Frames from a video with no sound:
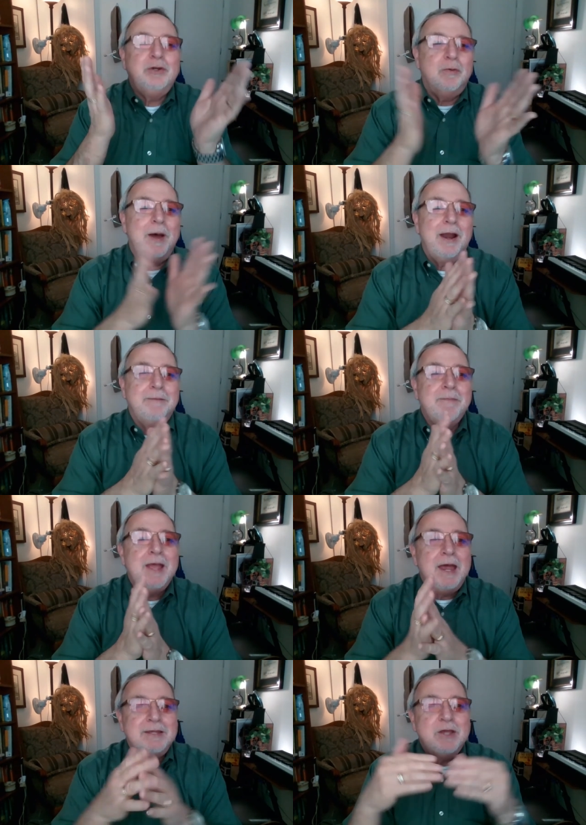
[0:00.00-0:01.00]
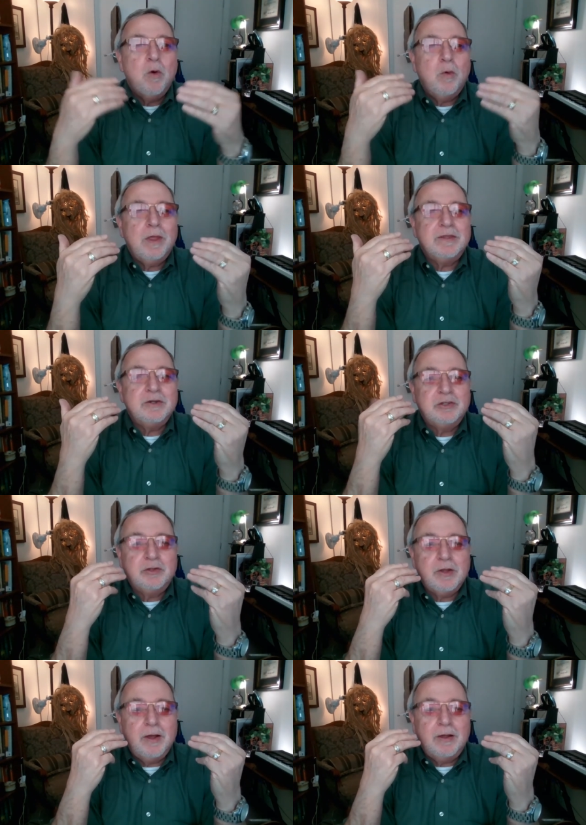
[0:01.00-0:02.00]
do about it. So there's
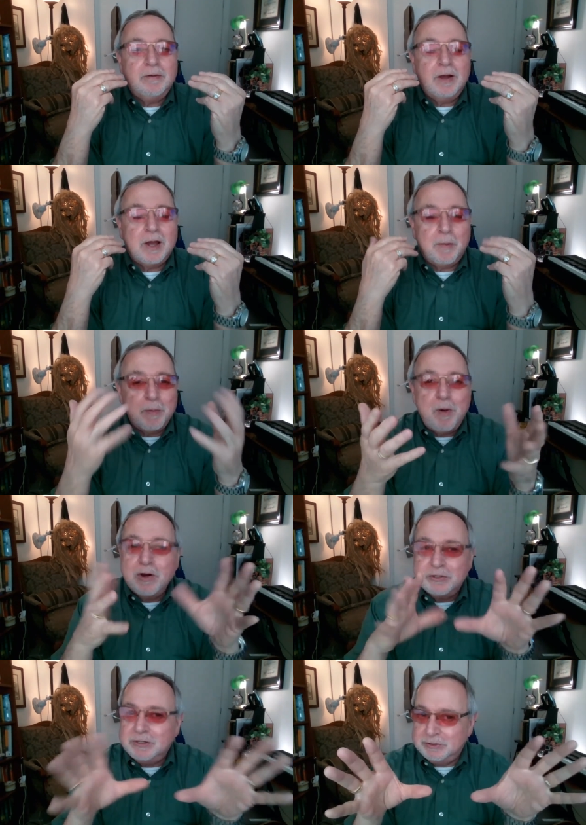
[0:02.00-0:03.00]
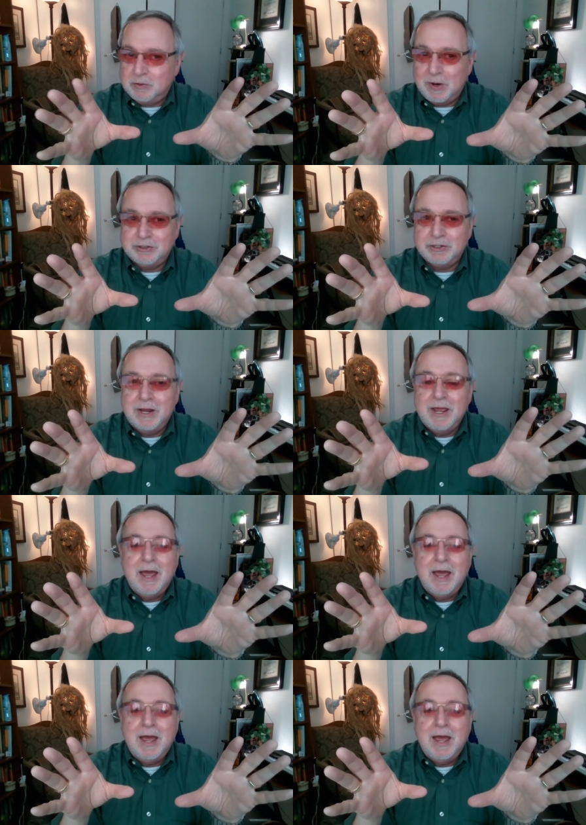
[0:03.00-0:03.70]
a couple of parts to this question